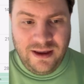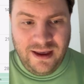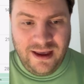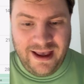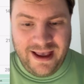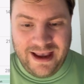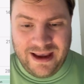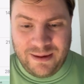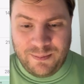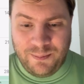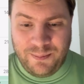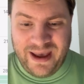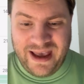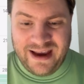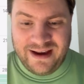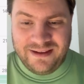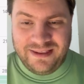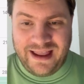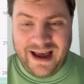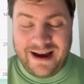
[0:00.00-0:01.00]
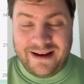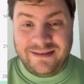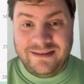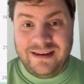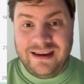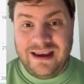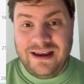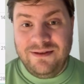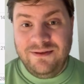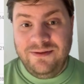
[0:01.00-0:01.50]
May
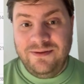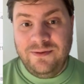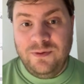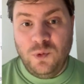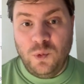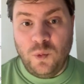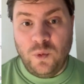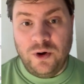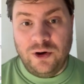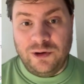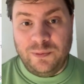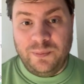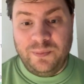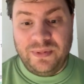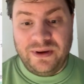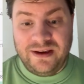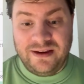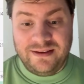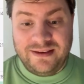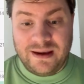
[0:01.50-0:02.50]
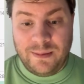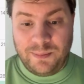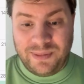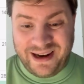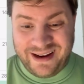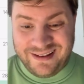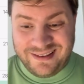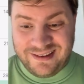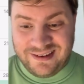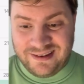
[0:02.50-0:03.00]
19th will be the
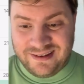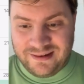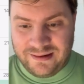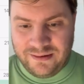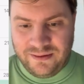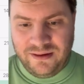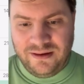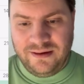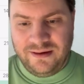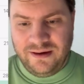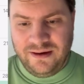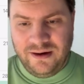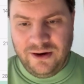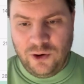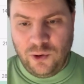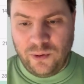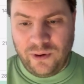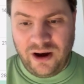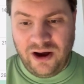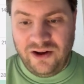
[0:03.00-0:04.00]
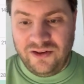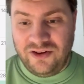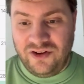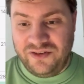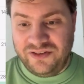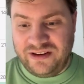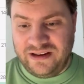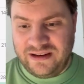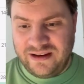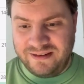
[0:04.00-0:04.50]
Blitz, going on
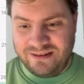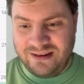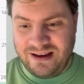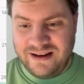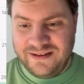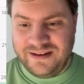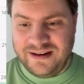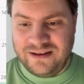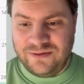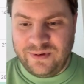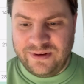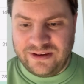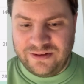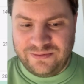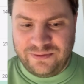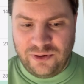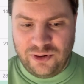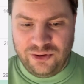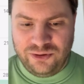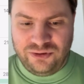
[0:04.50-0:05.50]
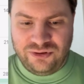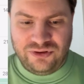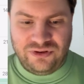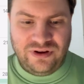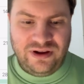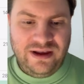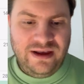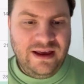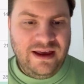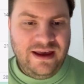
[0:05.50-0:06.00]
until the Sunday 21st.
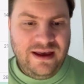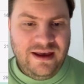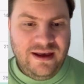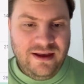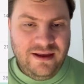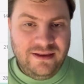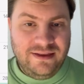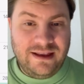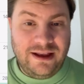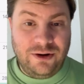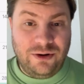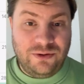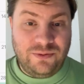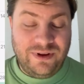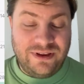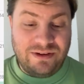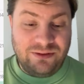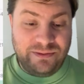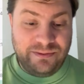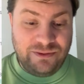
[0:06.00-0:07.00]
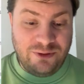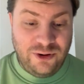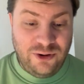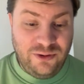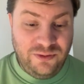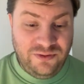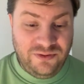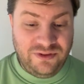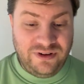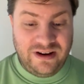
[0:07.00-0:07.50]
Then on
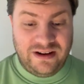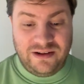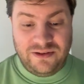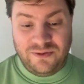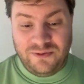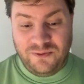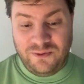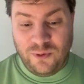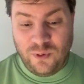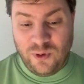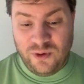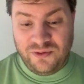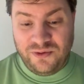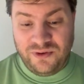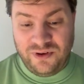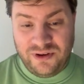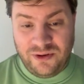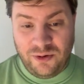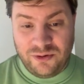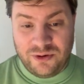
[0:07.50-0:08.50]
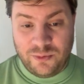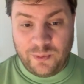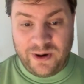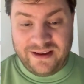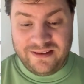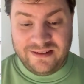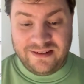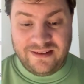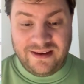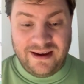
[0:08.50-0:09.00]
24th, the 4th, on the
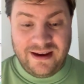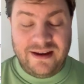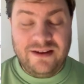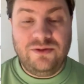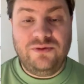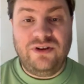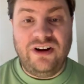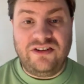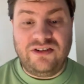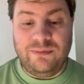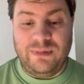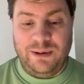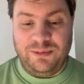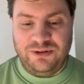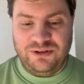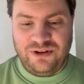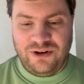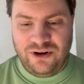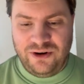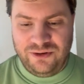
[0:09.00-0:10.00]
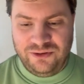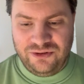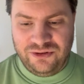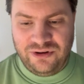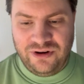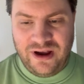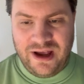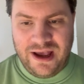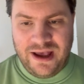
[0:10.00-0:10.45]
Wednesday, Treasure Map starts,